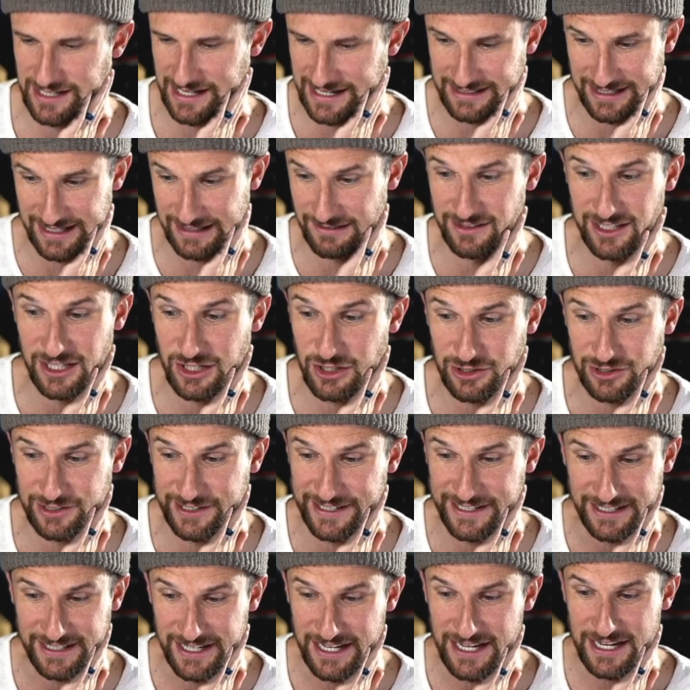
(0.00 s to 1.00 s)
I, I
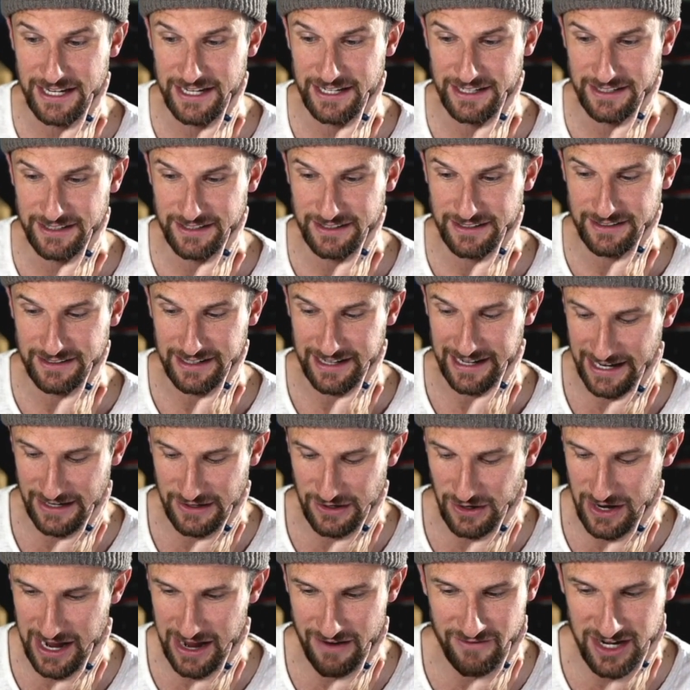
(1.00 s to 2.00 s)
literally, I
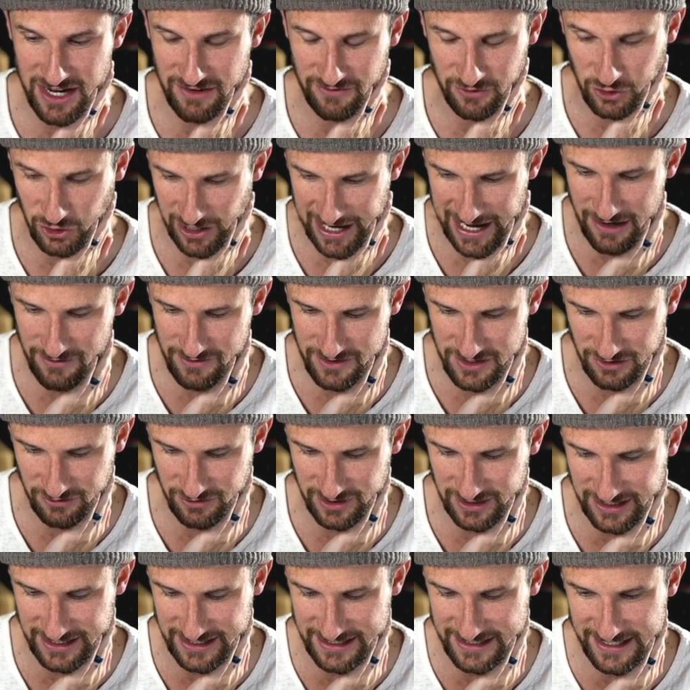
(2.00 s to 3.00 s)
don't have enough ground to
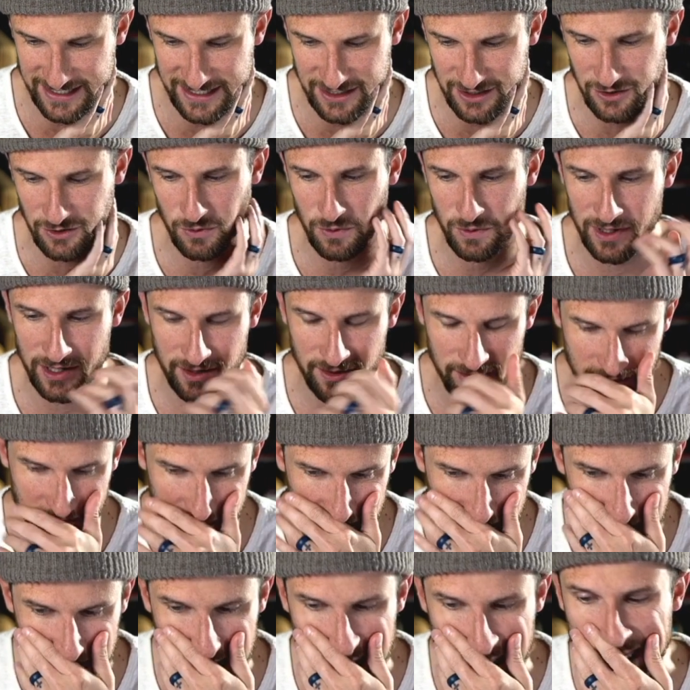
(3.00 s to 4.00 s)
really deal
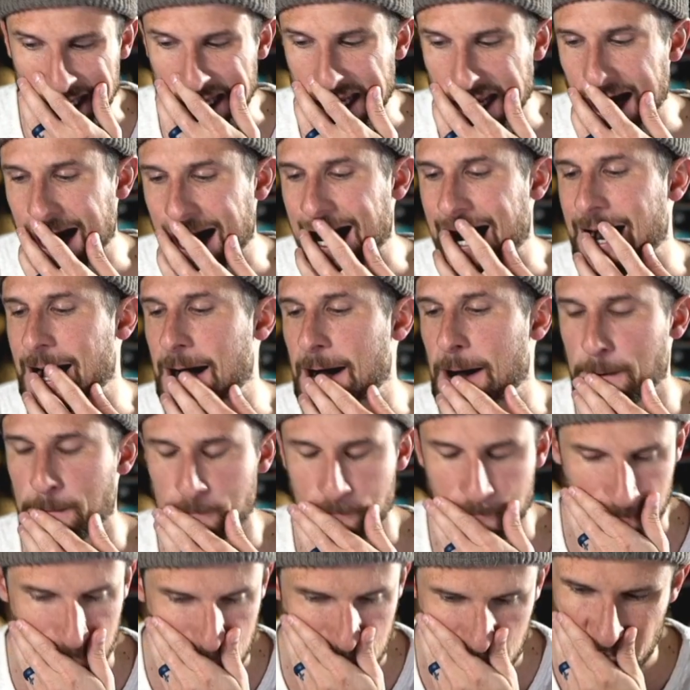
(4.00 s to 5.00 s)
with the,
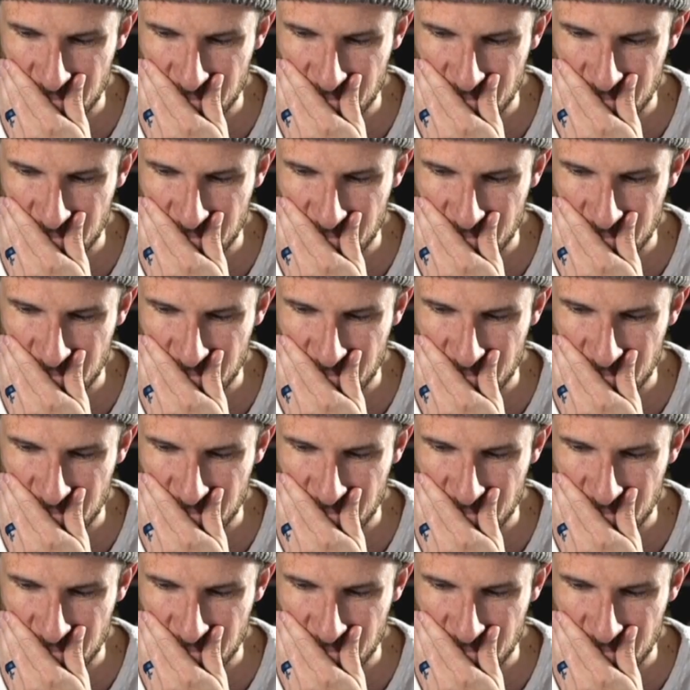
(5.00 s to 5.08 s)
um,